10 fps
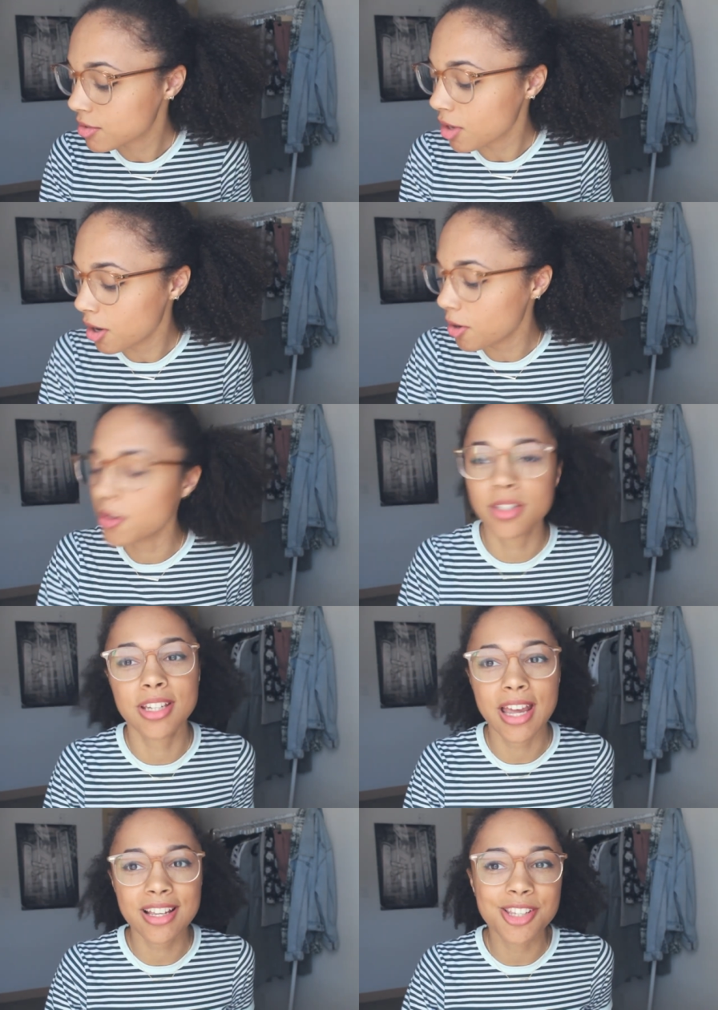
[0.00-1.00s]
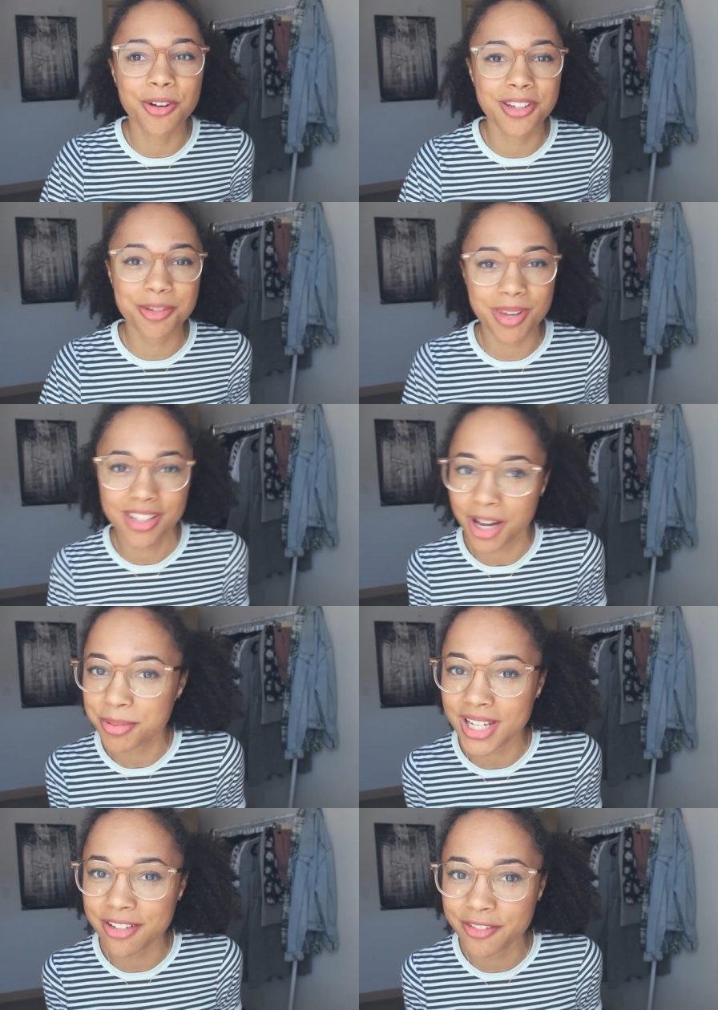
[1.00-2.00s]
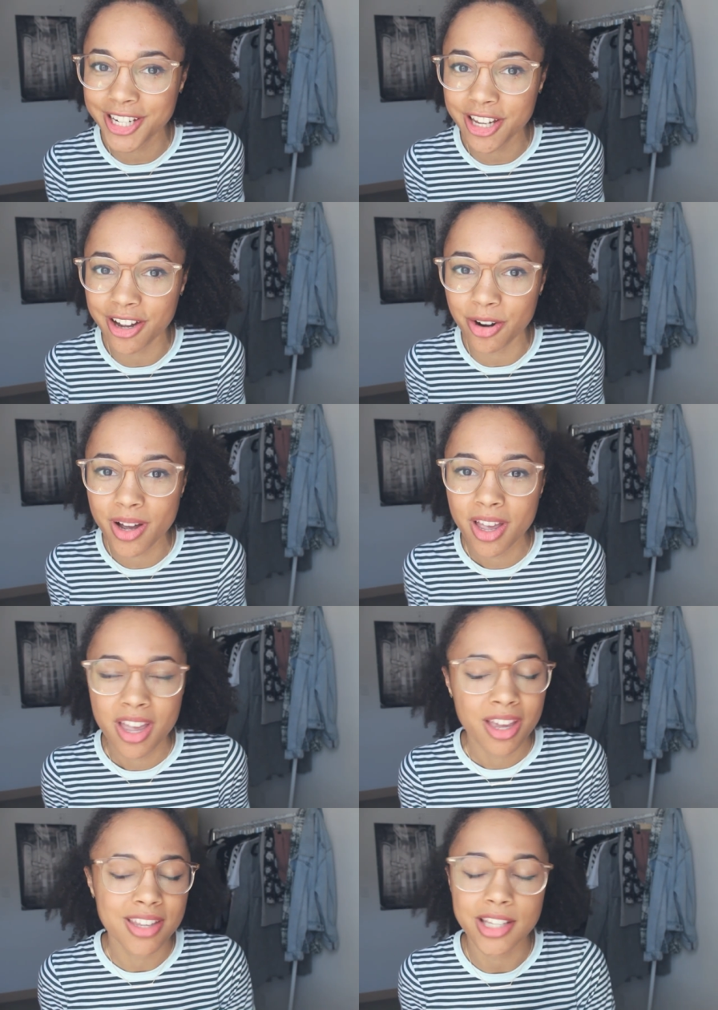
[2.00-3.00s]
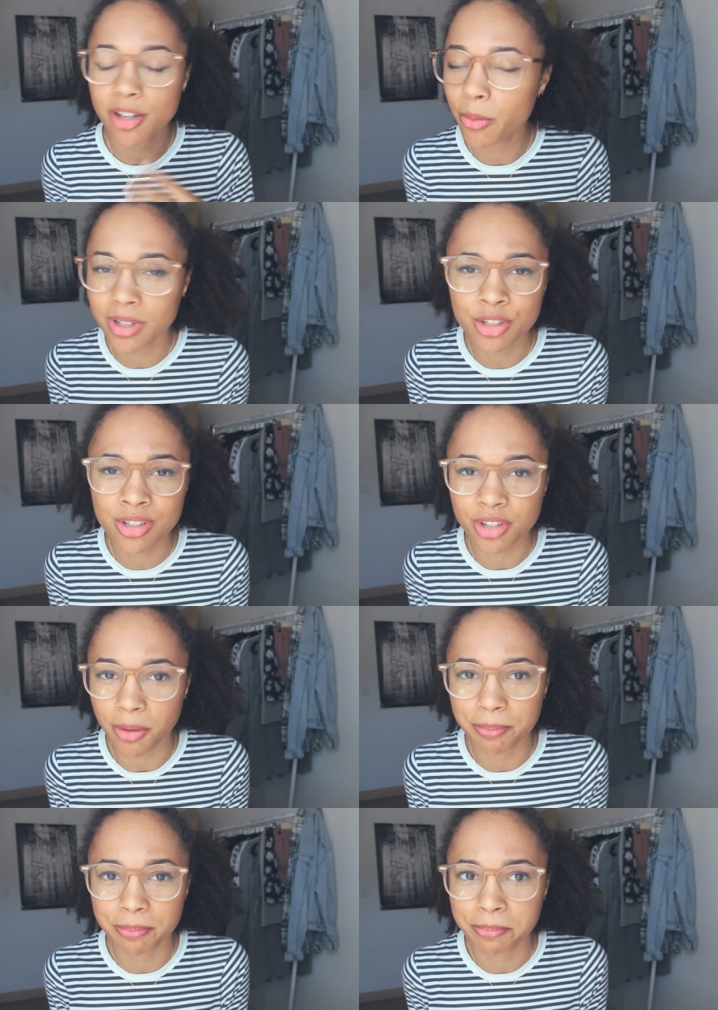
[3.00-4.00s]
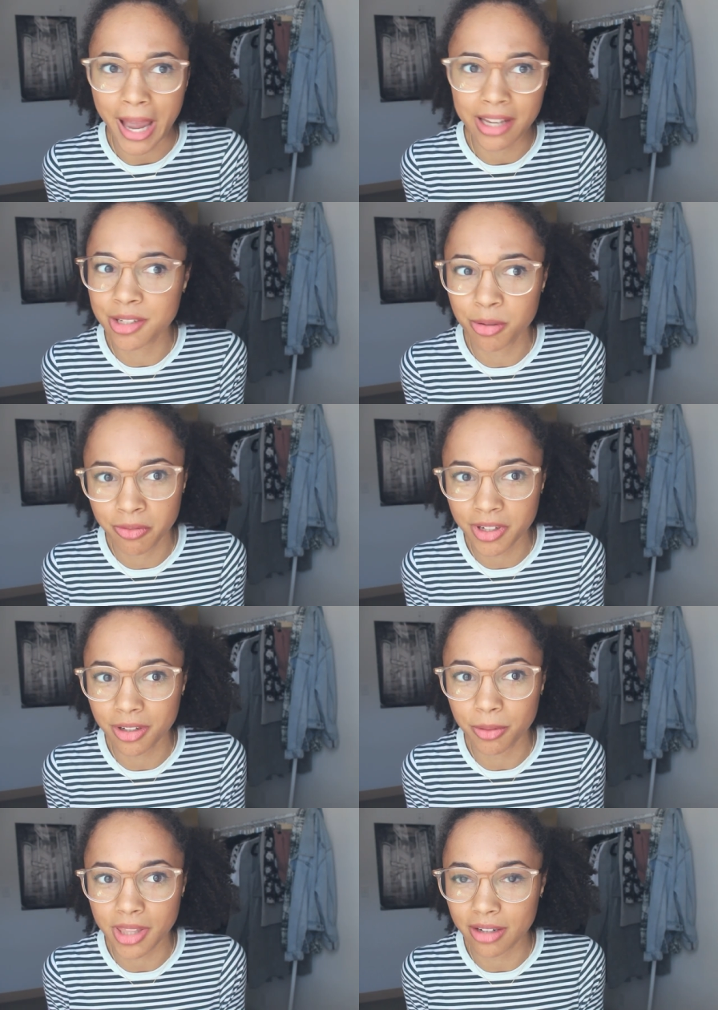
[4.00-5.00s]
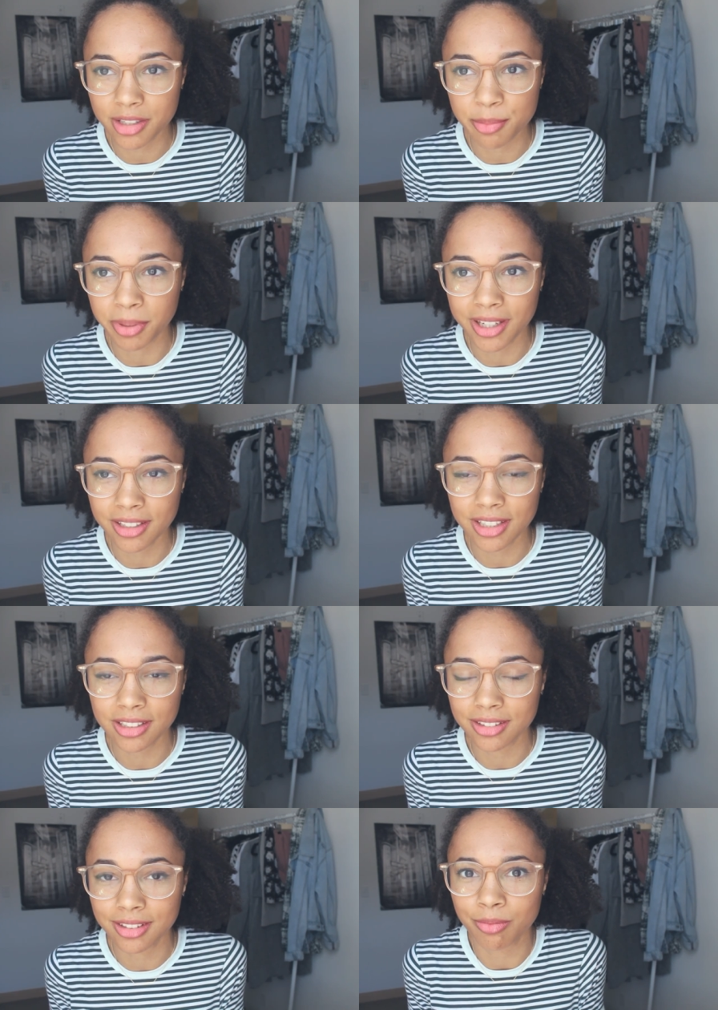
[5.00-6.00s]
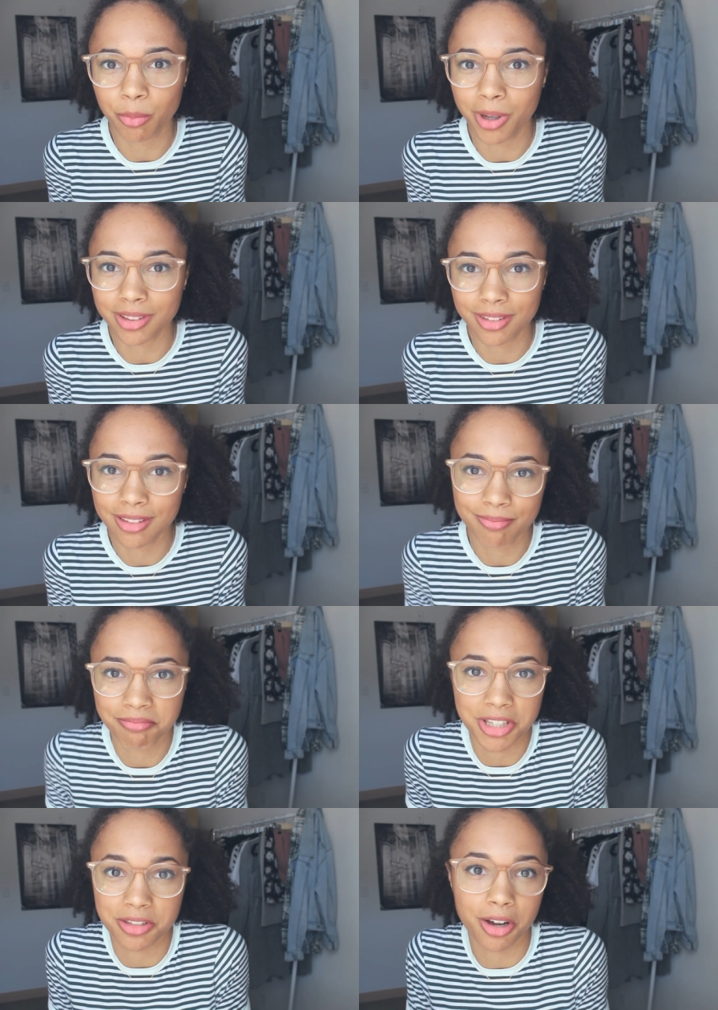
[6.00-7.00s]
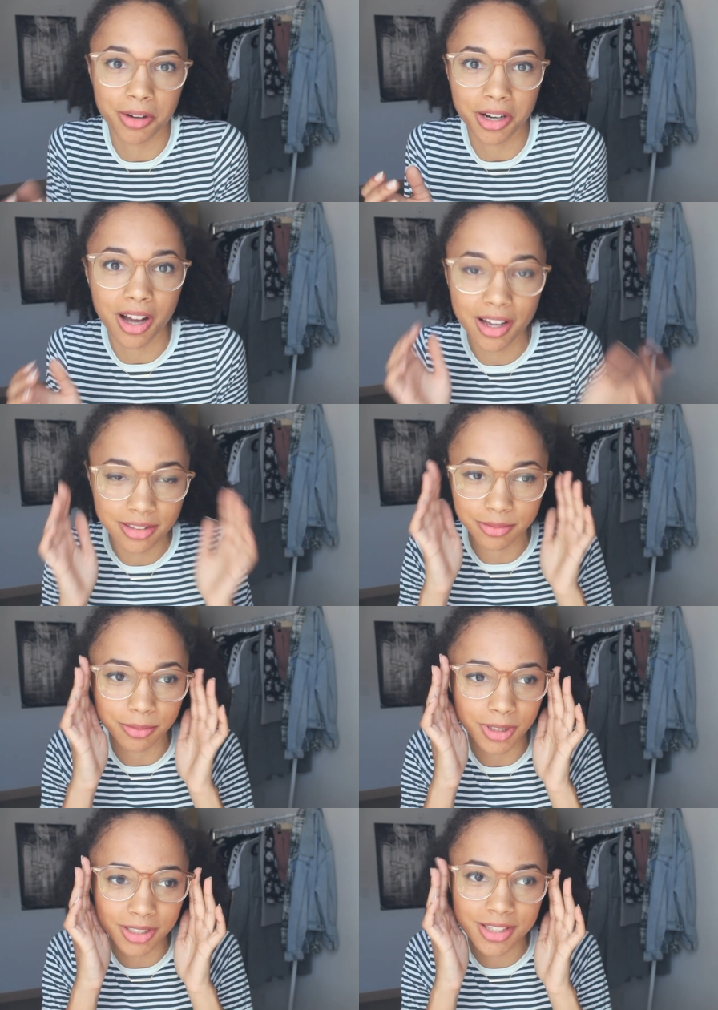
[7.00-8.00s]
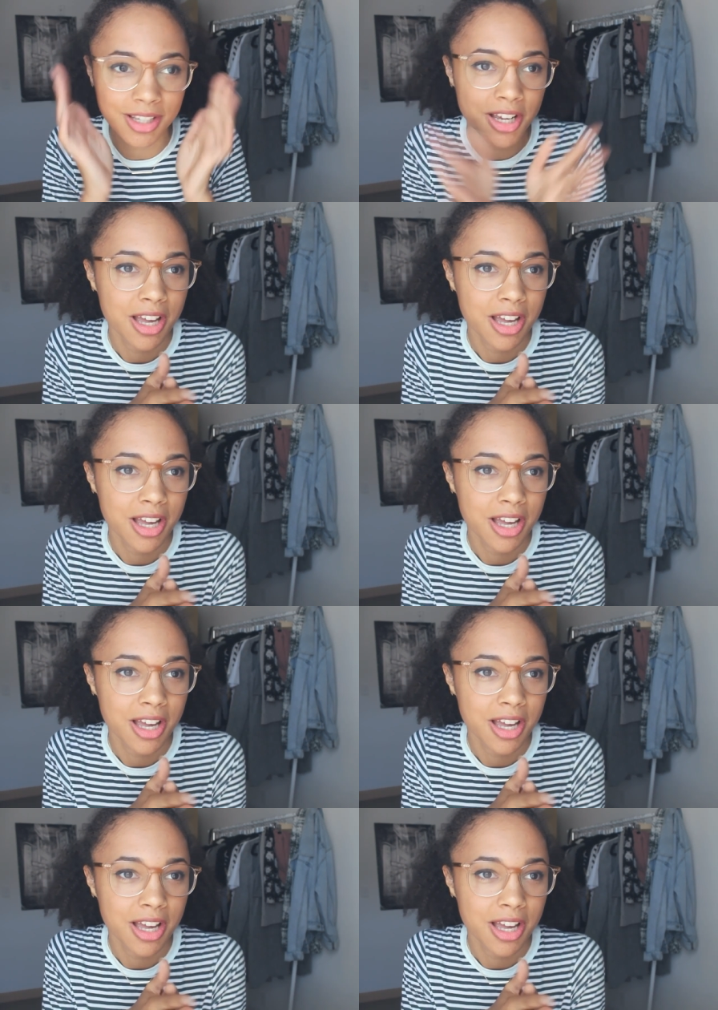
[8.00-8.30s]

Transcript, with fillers: So today is going to be an update video because I don't want to just jump back into a video without explaining what is going on and what's